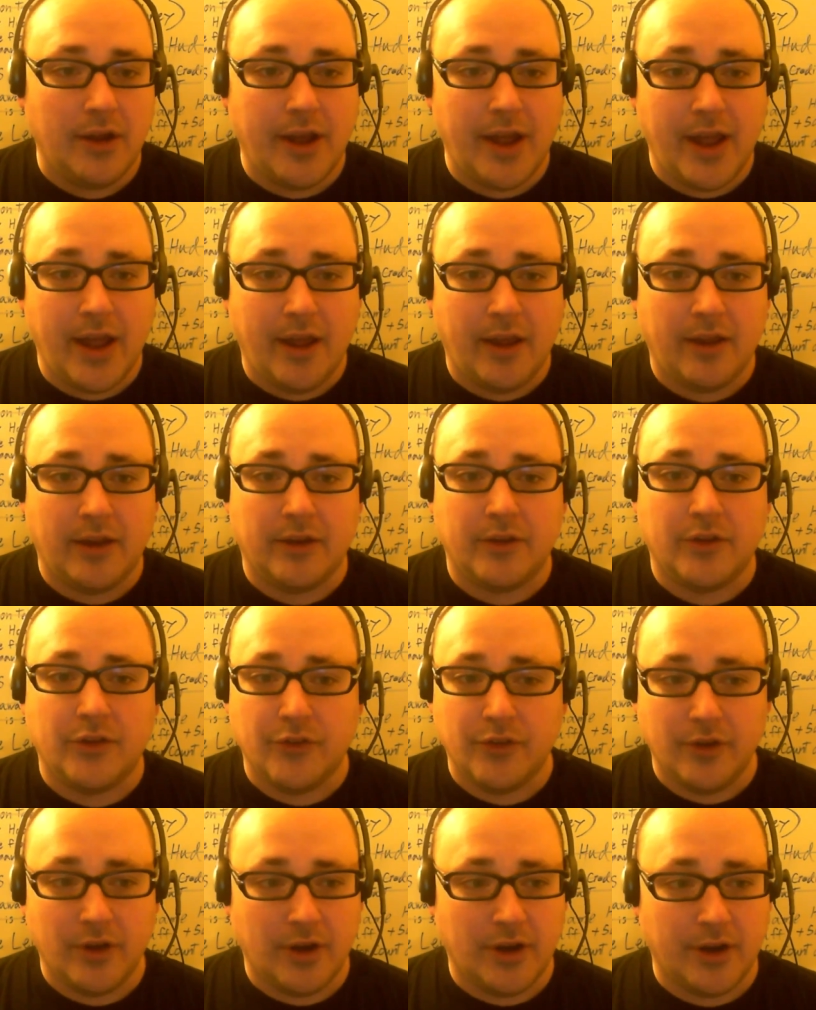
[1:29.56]
and
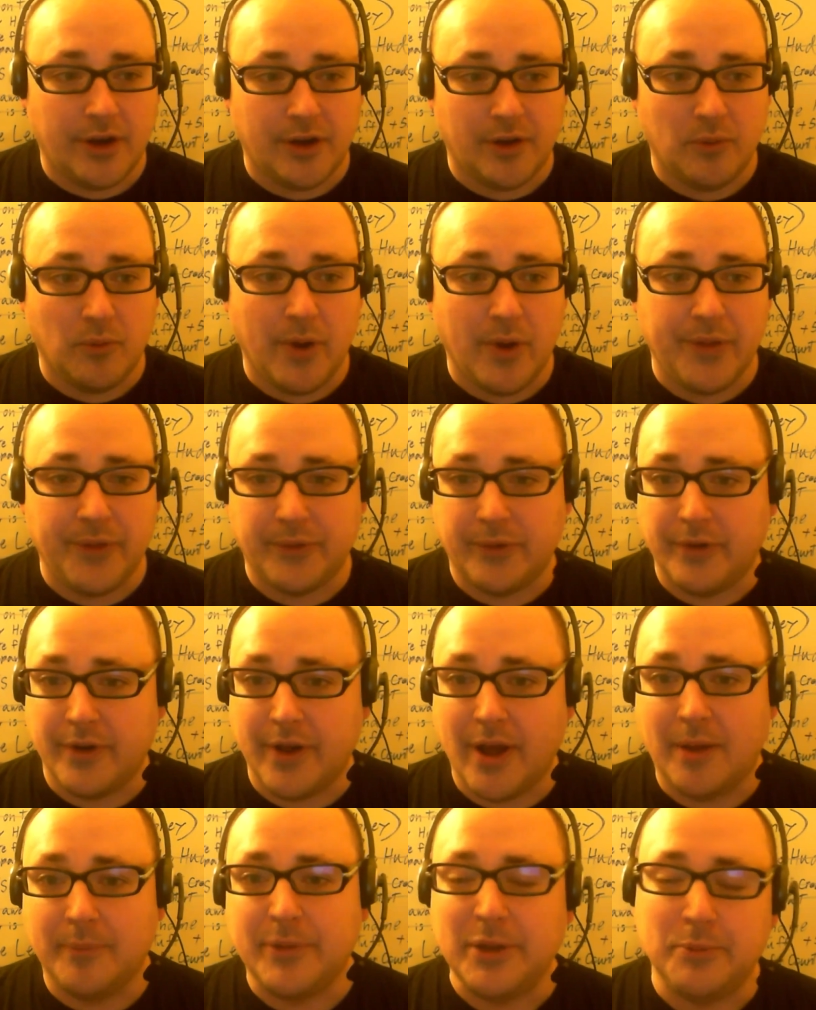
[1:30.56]
whether or
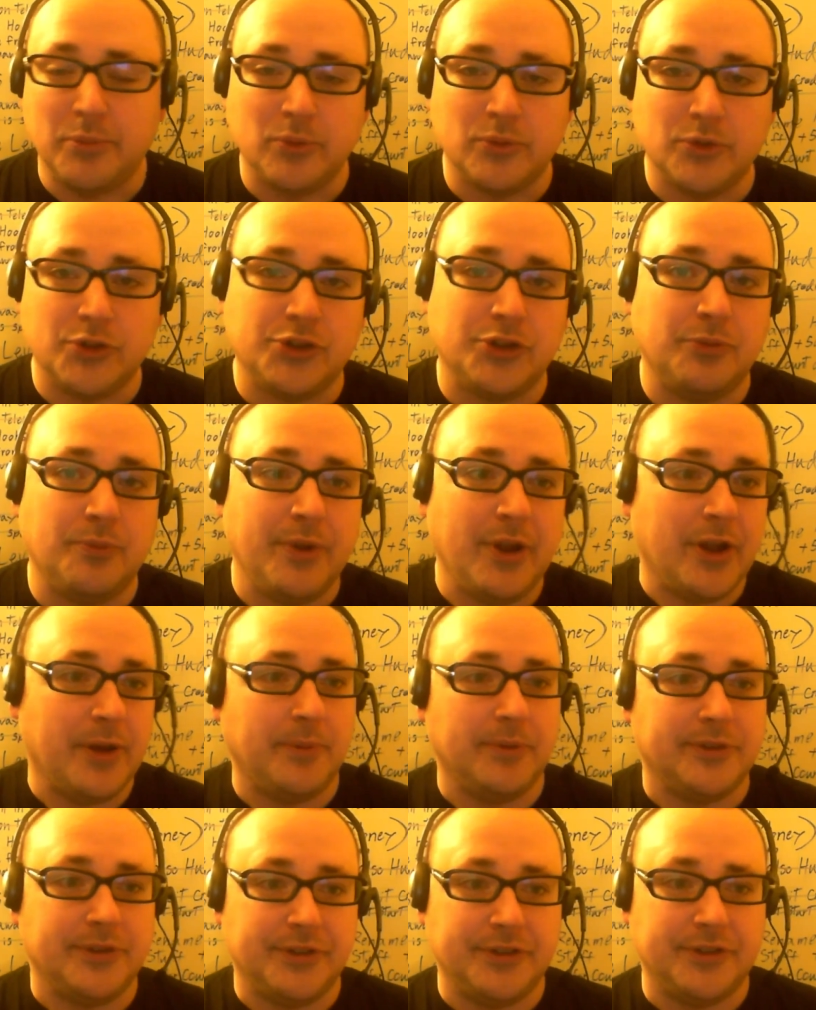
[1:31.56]
not people should be
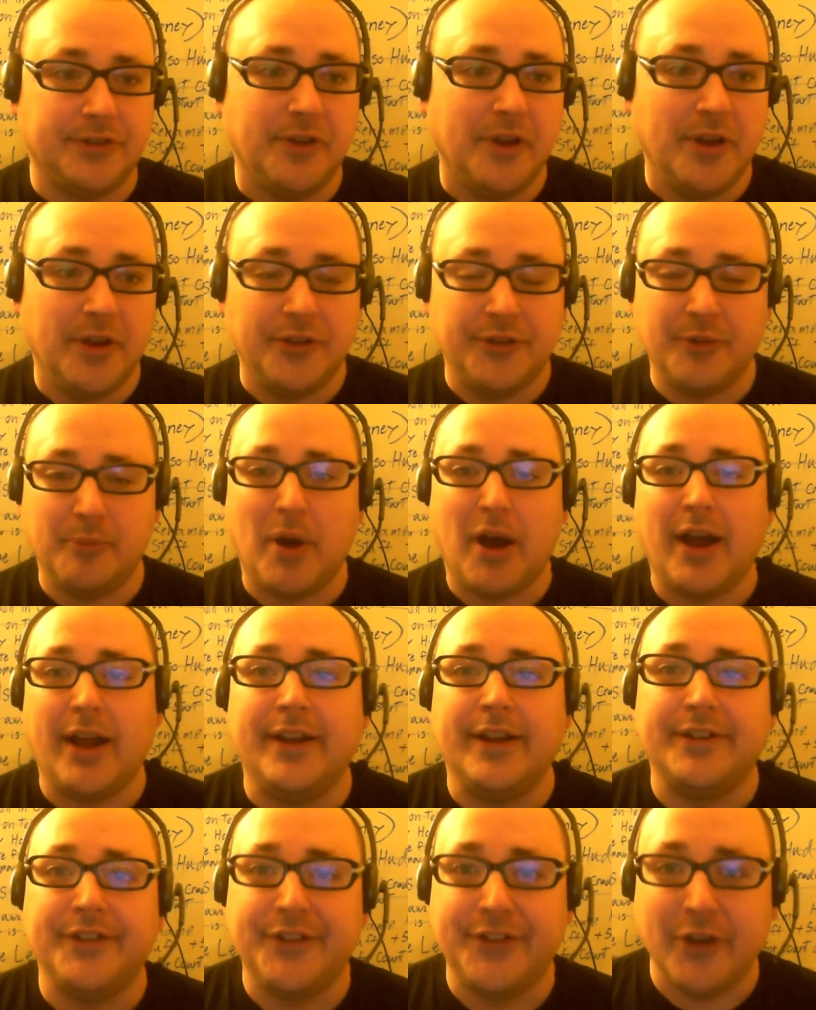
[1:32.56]
able to buy
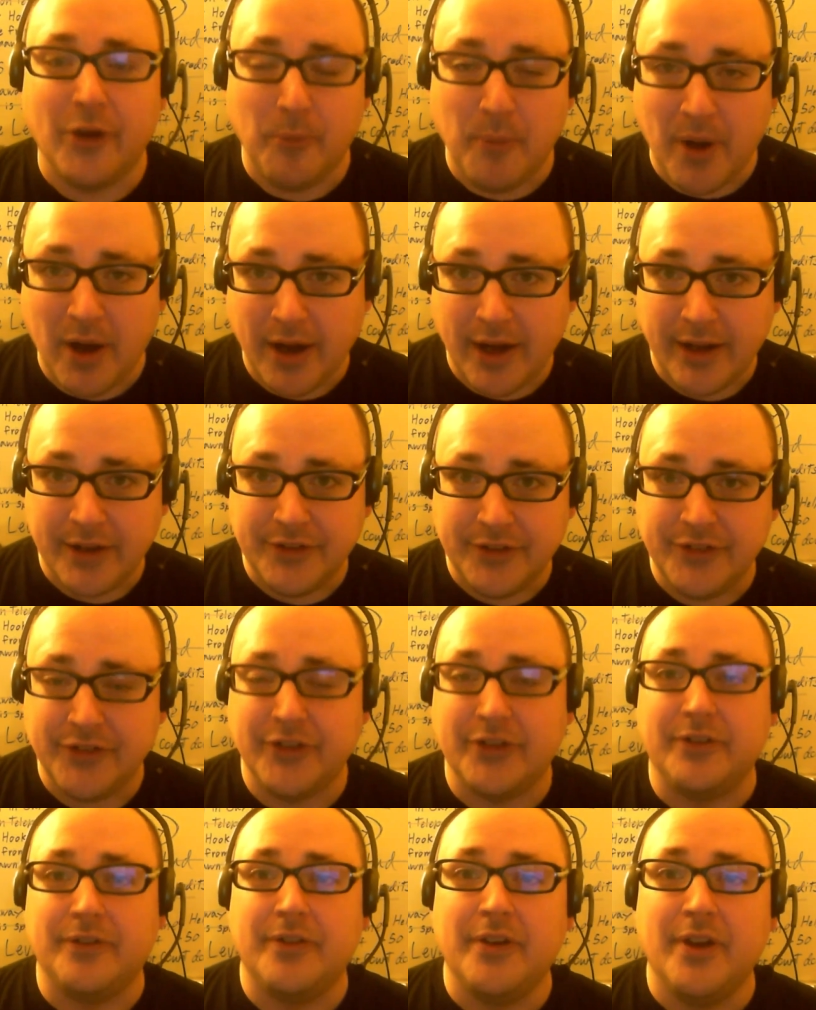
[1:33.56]
and sell mods,